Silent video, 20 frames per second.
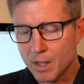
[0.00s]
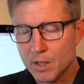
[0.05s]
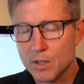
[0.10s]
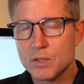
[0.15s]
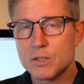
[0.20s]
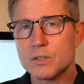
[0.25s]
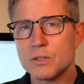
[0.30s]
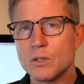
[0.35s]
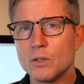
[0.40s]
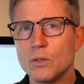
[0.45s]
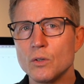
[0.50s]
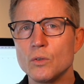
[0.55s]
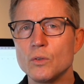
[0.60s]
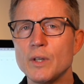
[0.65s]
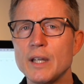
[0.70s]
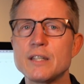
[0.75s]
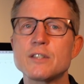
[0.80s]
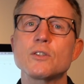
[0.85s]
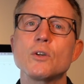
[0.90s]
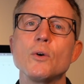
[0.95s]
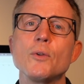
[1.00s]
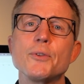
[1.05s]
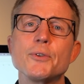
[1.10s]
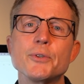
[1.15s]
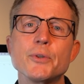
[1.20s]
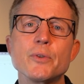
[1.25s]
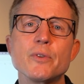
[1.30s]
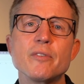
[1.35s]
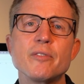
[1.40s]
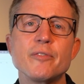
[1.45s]
So let's go
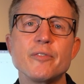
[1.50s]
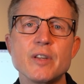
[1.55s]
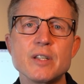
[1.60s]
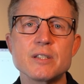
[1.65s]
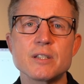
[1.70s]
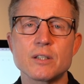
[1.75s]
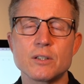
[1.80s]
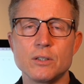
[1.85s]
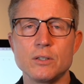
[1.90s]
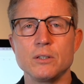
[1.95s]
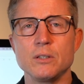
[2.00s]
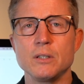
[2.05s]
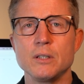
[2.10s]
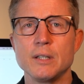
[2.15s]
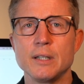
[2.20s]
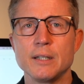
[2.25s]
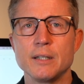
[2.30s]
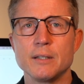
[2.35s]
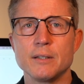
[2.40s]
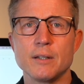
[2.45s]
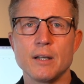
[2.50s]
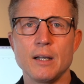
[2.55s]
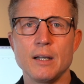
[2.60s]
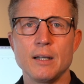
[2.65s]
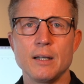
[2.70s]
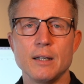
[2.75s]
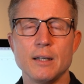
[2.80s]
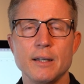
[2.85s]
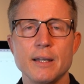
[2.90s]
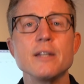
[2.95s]
through the physical
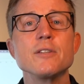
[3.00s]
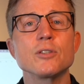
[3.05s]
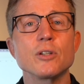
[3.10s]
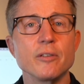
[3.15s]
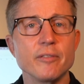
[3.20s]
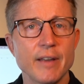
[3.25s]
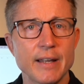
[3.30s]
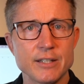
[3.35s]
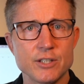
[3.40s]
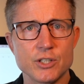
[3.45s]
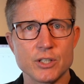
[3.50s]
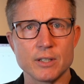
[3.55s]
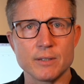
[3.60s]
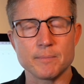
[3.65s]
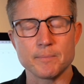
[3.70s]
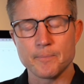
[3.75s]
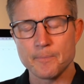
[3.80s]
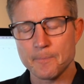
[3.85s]
intervention.